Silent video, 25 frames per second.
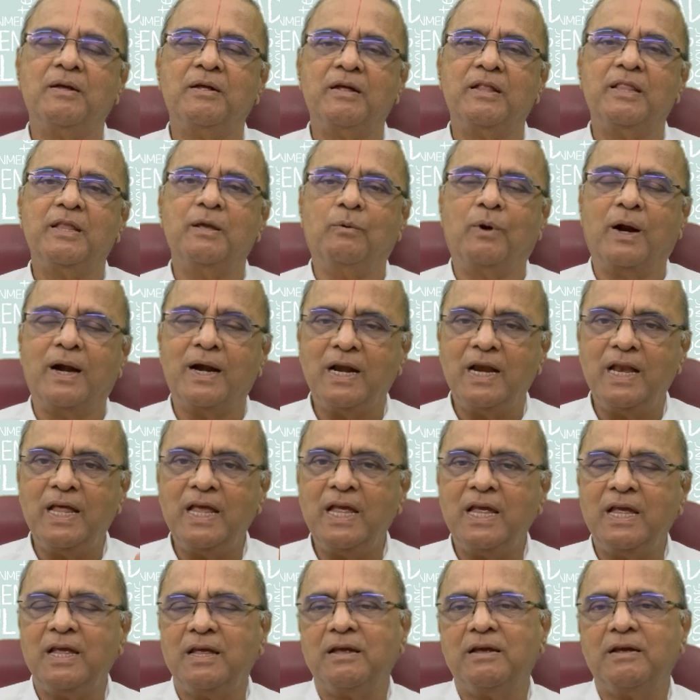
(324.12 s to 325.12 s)
The
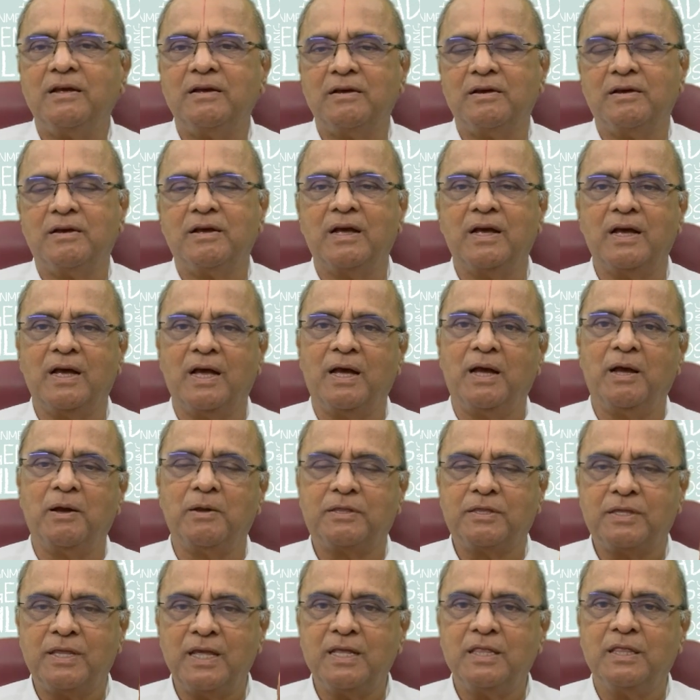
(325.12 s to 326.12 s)
only uh,
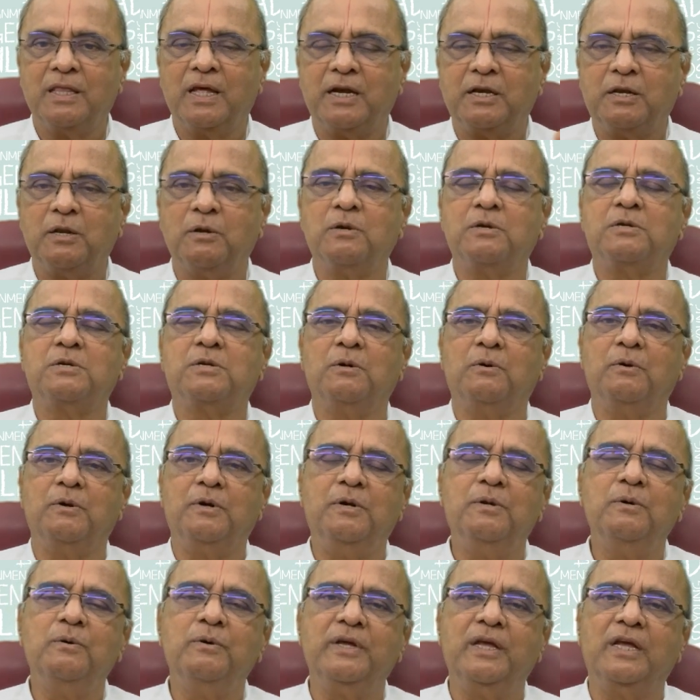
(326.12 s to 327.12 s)
thing that you
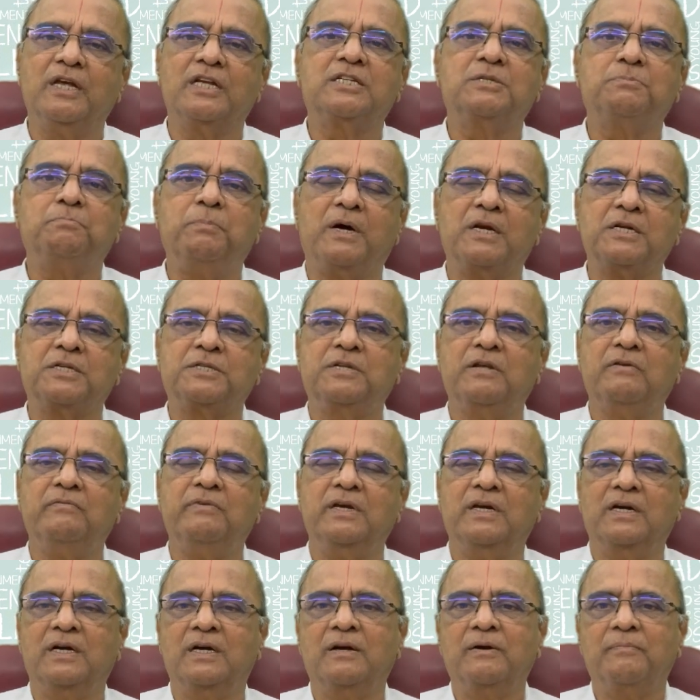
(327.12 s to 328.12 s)
should do is
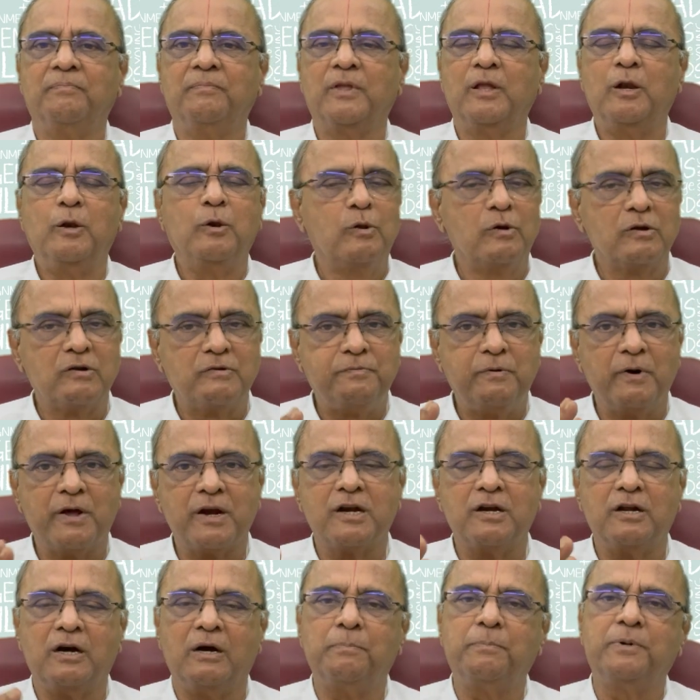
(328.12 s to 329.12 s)
persevere. Look for
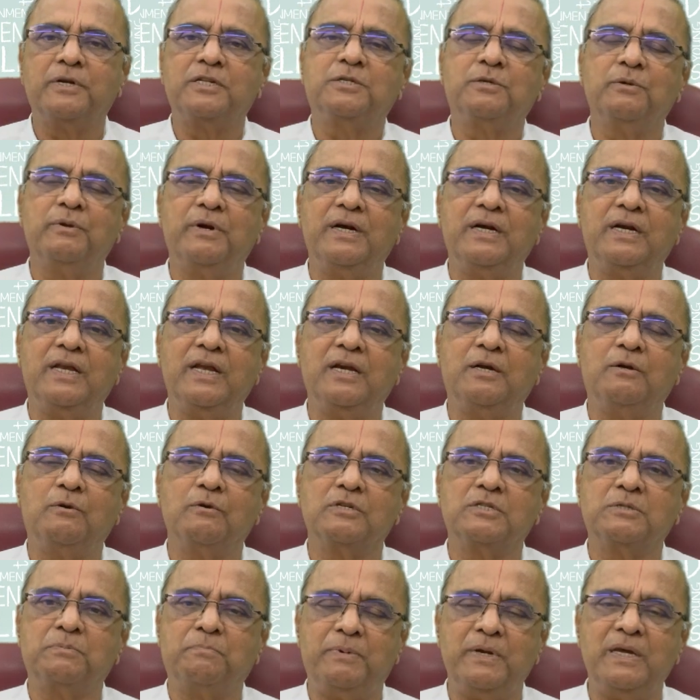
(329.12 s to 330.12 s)
an opportunity to
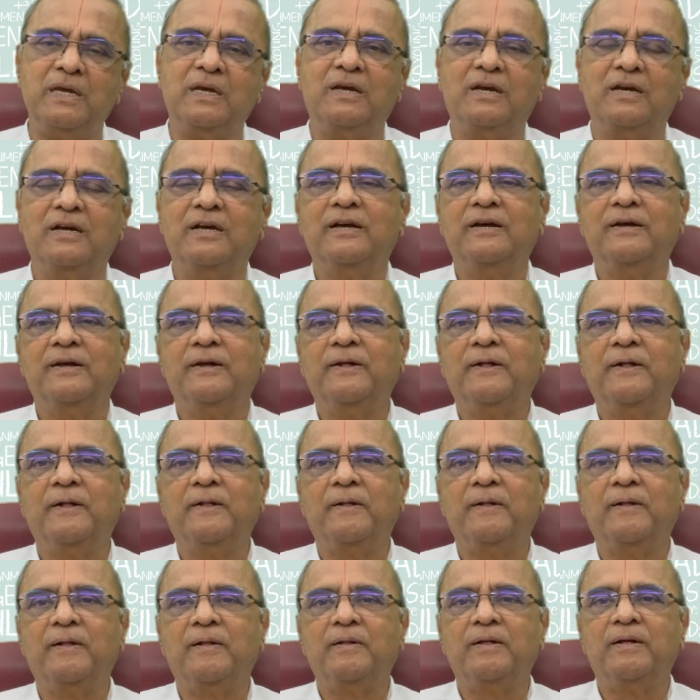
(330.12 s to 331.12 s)
speak.
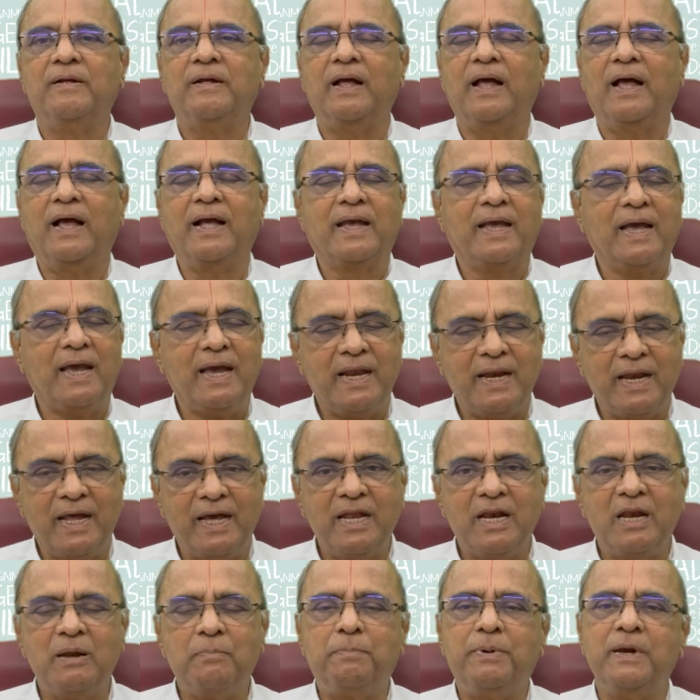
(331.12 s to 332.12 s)
Again, I
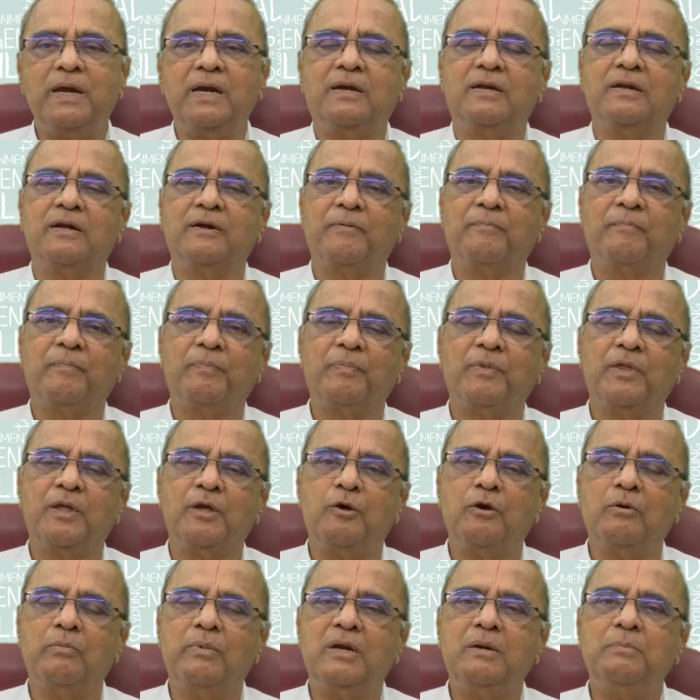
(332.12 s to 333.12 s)
repeat,
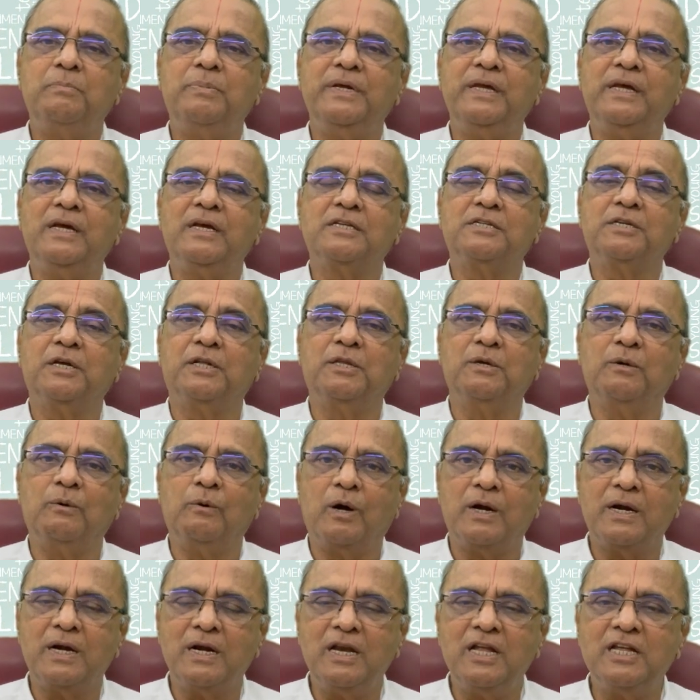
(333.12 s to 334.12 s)
human beings are the
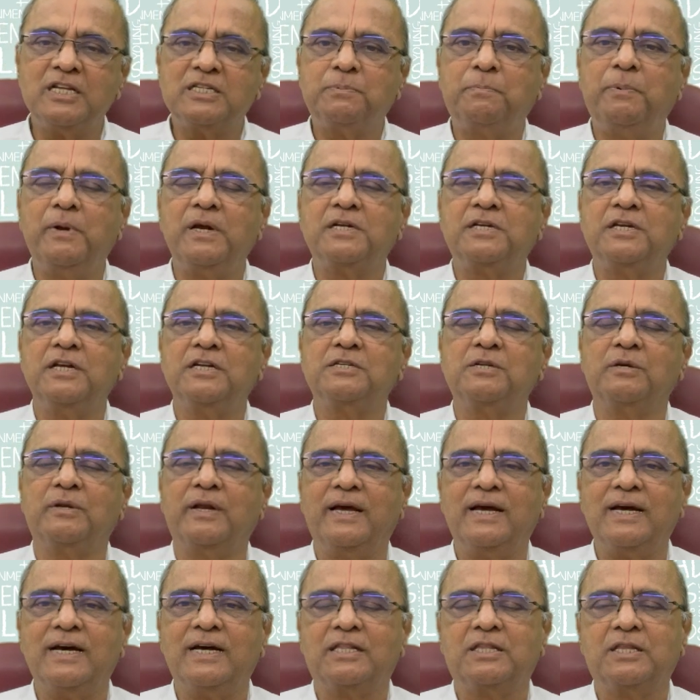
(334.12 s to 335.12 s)
only species on
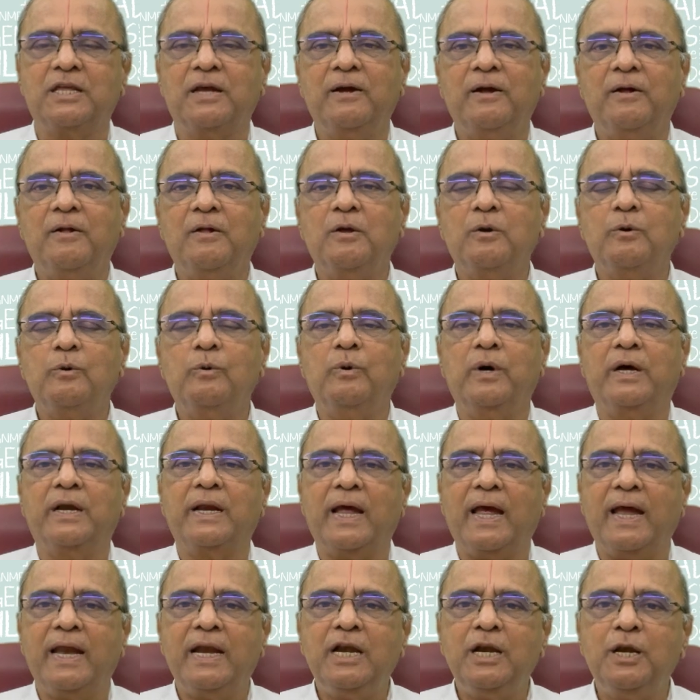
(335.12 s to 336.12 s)
earth who
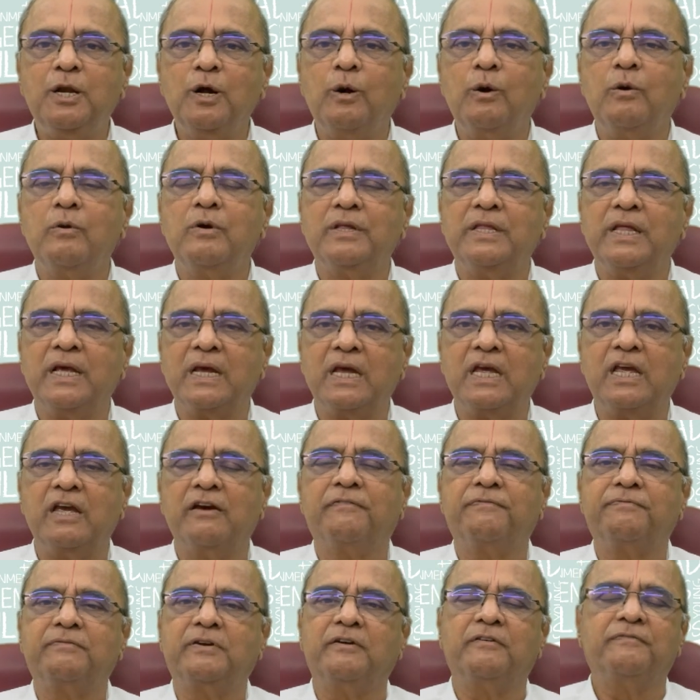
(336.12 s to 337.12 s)
are endowed with the
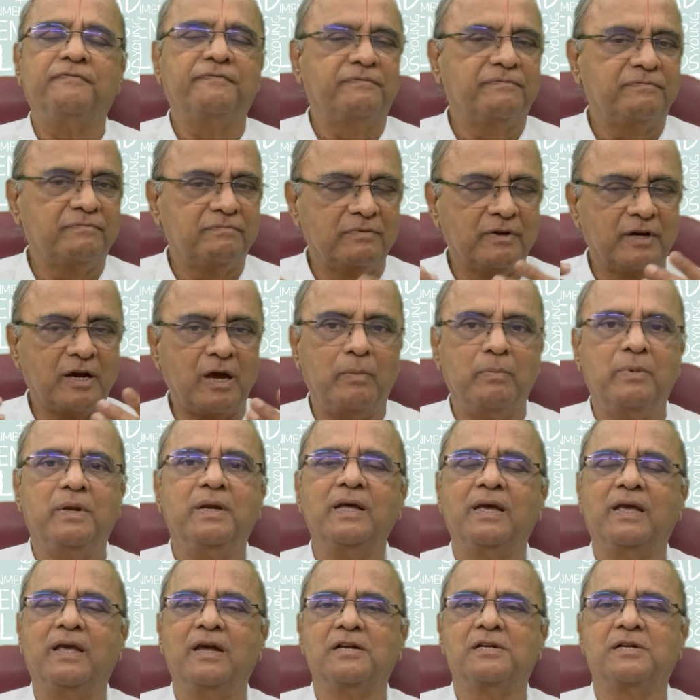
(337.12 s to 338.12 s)
gift of
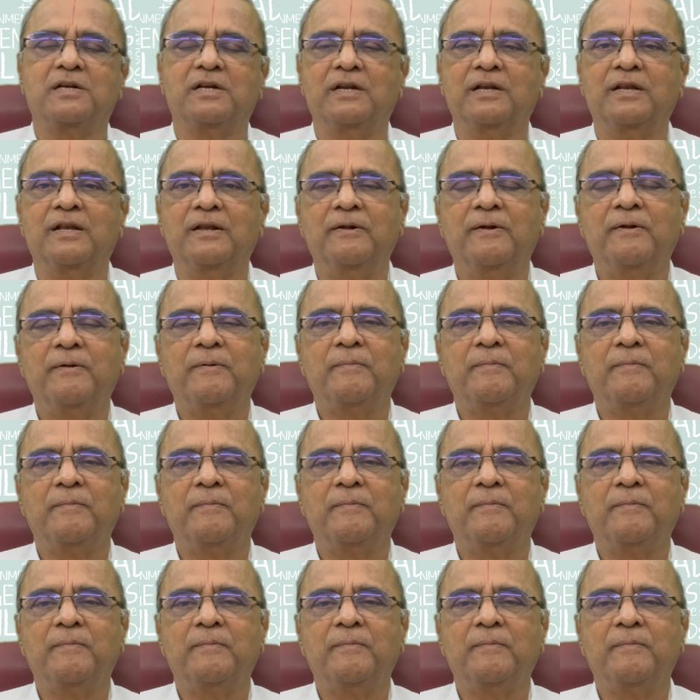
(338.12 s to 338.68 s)
communication.